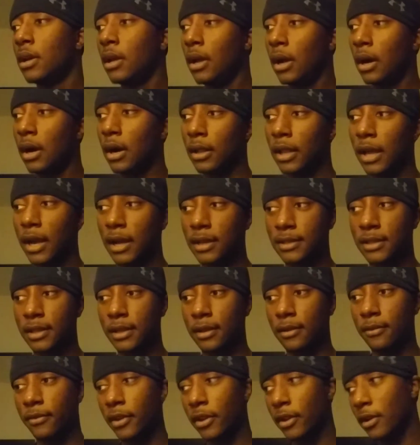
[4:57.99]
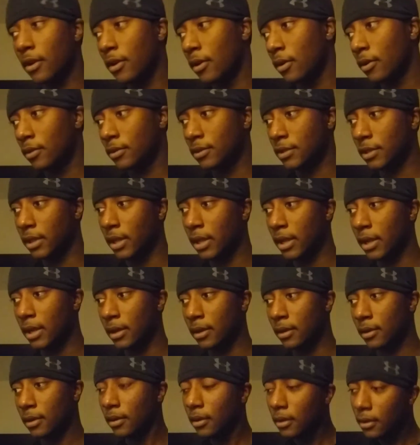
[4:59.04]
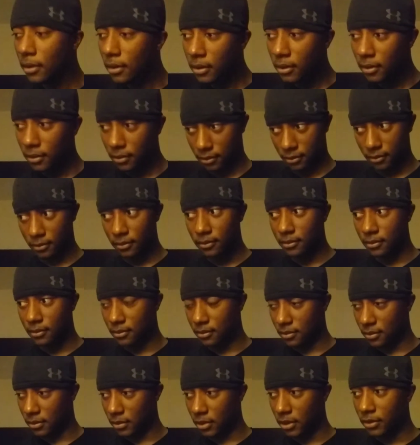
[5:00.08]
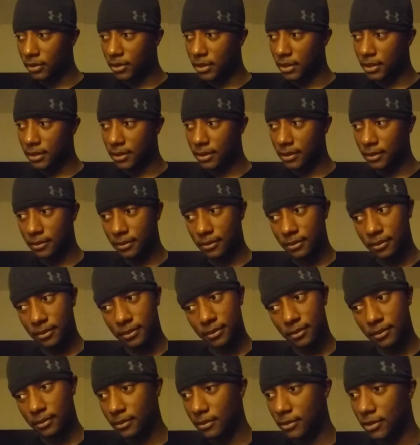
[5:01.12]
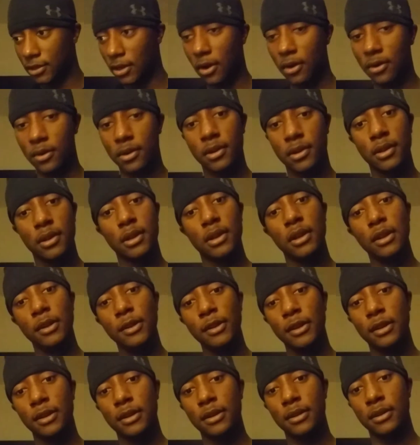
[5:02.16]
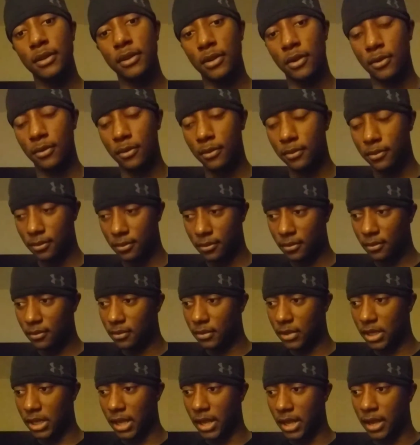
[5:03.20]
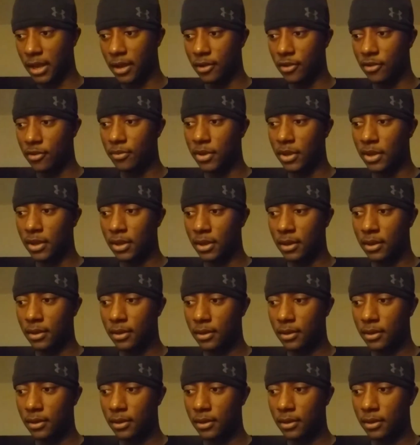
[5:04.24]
like I said, the videos, and then, you'll just talk, you know, and you'll be